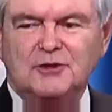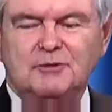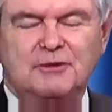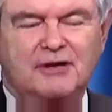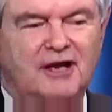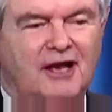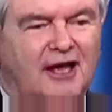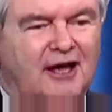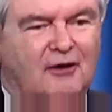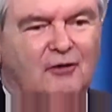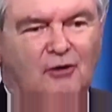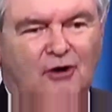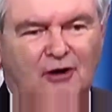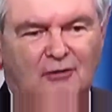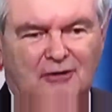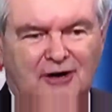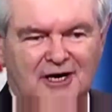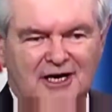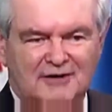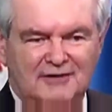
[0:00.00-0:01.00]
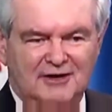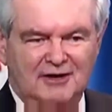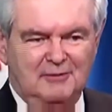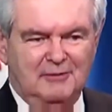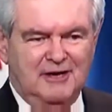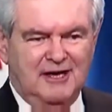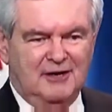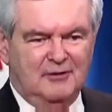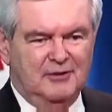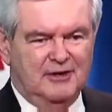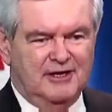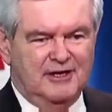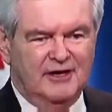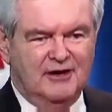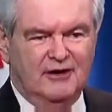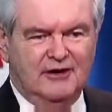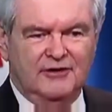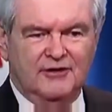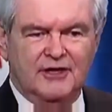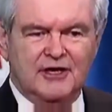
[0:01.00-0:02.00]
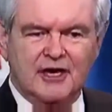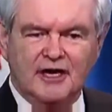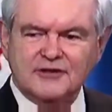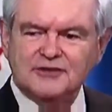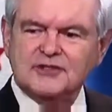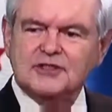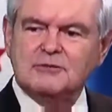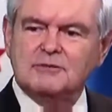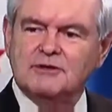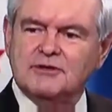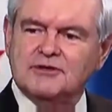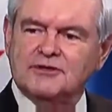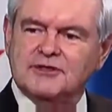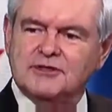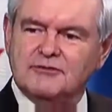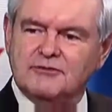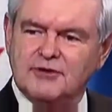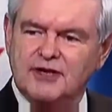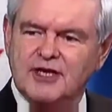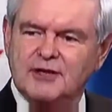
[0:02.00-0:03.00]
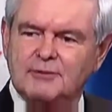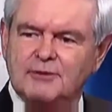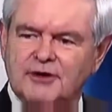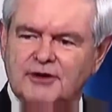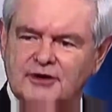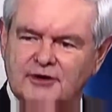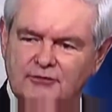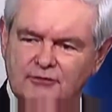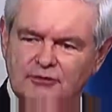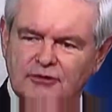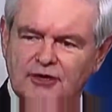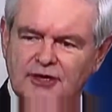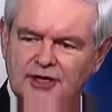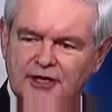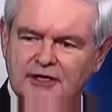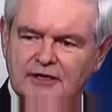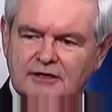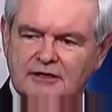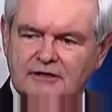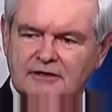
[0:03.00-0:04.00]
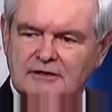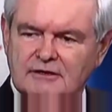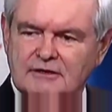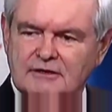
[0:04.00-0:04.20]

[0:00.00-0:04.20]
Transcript: This would be like Walmart having a bad week and going, the customers have really been unruly.